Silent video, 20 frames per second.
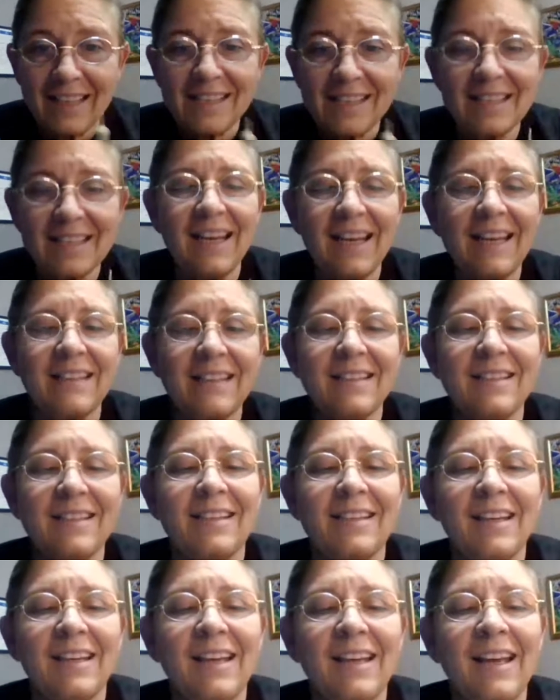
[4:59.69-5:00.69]

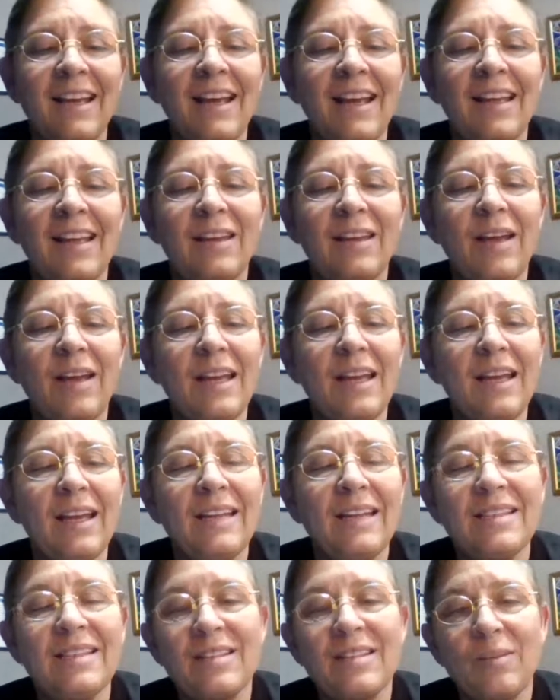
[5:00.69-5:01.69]

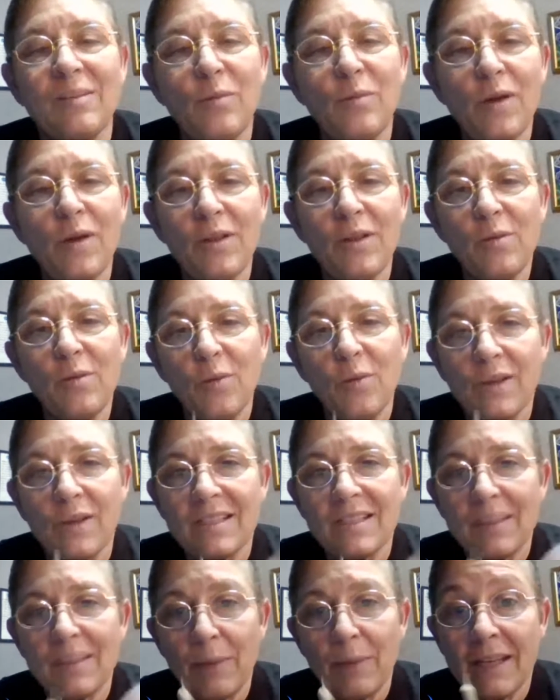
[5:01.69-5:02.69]
It's one of the
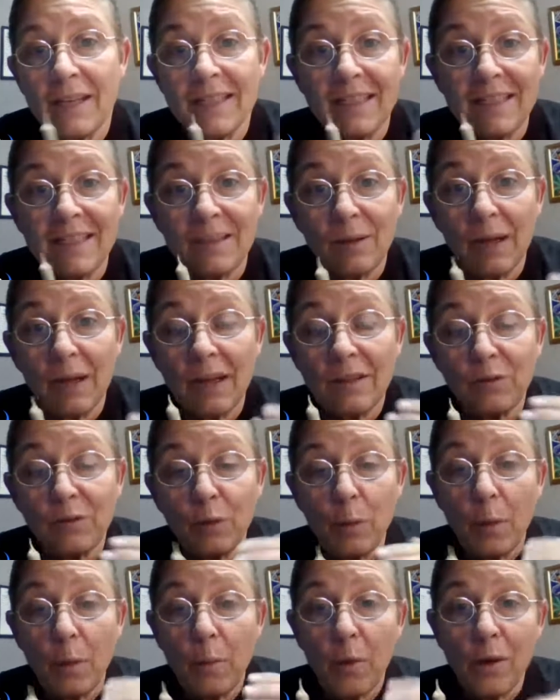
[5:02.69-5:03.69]
ones because it's
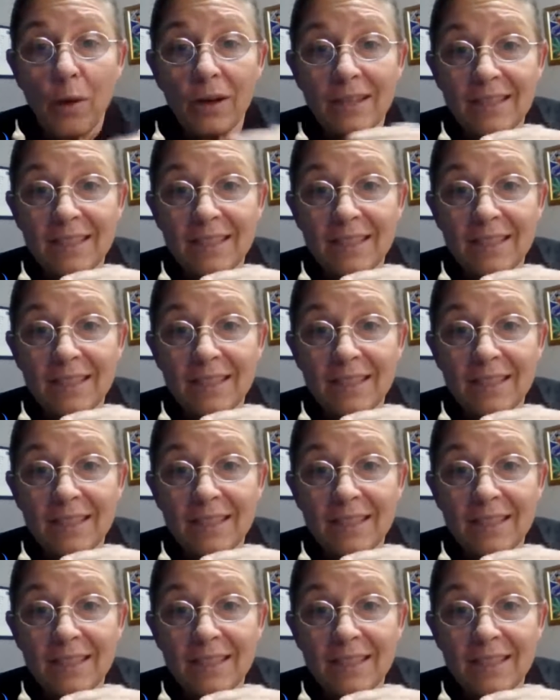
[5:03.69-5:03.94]
from a port